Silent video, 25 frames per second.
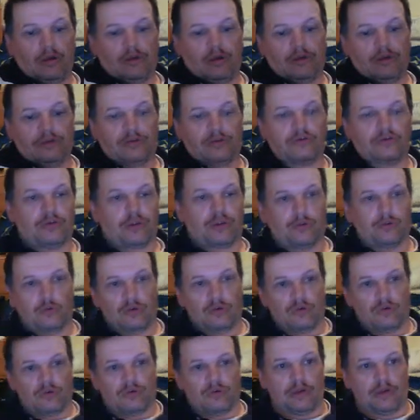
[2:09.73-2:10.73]
I took them
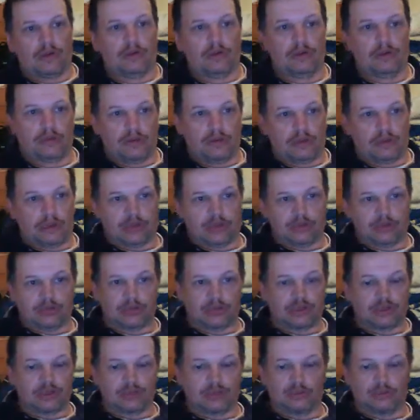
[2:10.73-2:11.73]
over and I
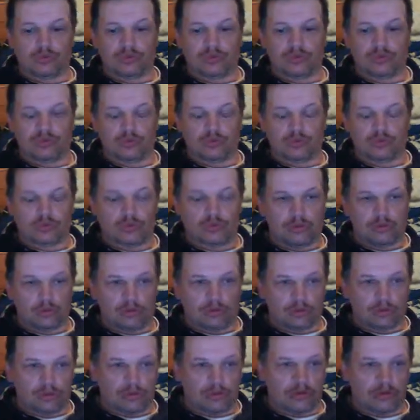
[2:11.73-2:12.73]
was talking to
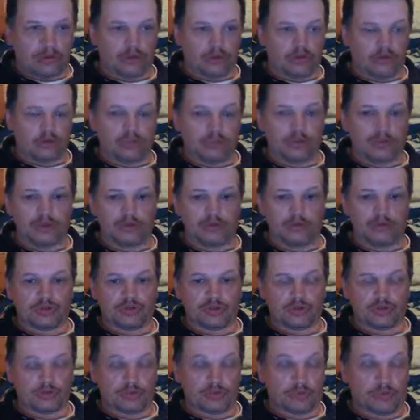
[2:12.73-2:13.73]
a guy called Beamish
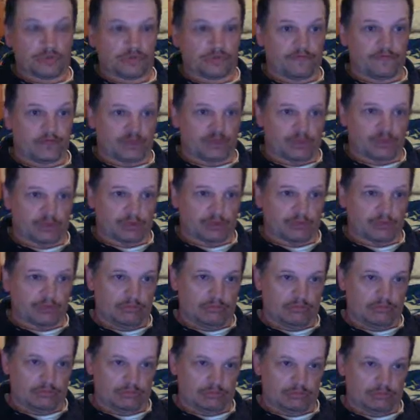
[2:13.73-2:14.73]
who's been fishing
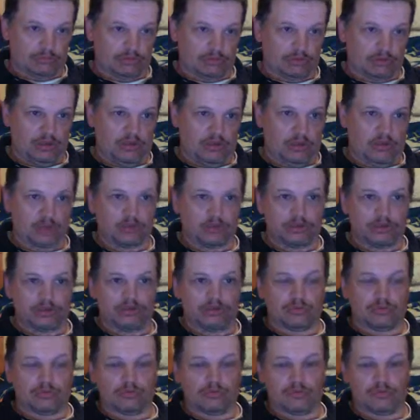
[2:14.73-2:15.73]
at
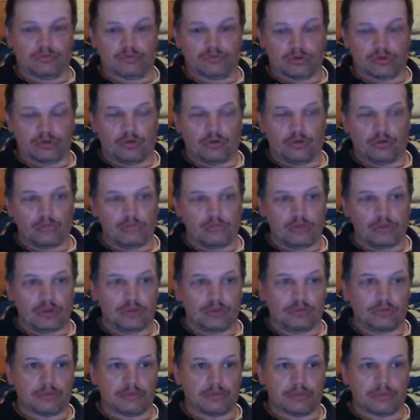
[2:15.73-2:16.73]
Mitcham for
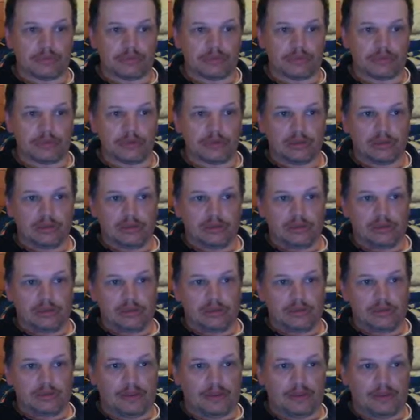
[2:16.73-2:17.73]
many years,
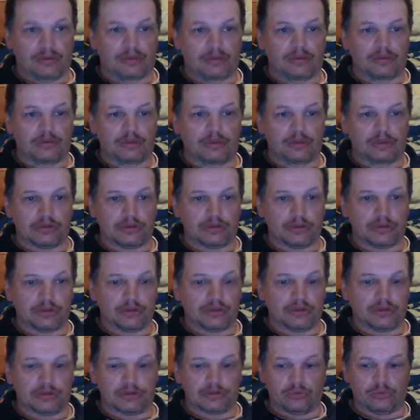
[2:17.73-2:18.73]
about 30 years or
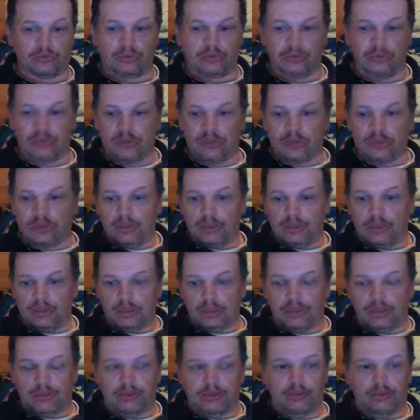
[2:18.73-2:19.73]
so,
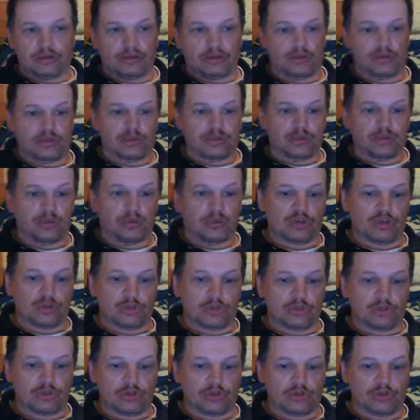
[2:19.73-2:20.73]
and he's always
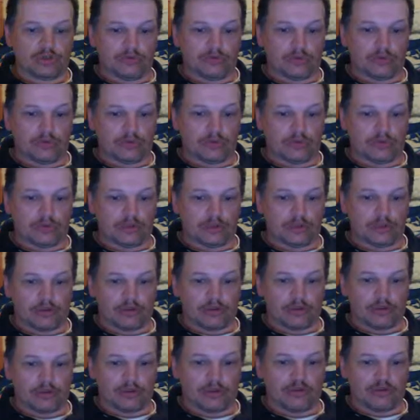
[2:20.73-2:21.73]
been doing like
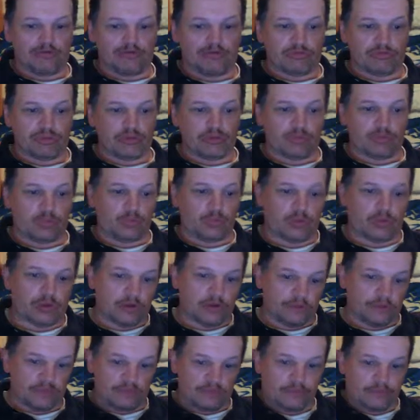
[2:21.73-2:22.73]
leisuring
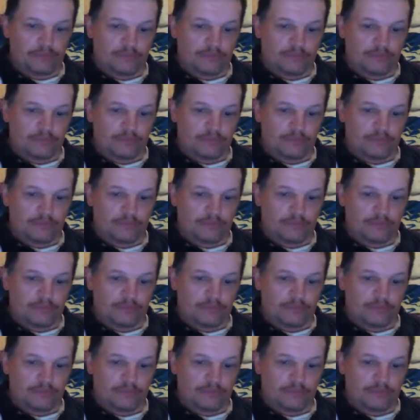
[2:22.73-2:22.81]
with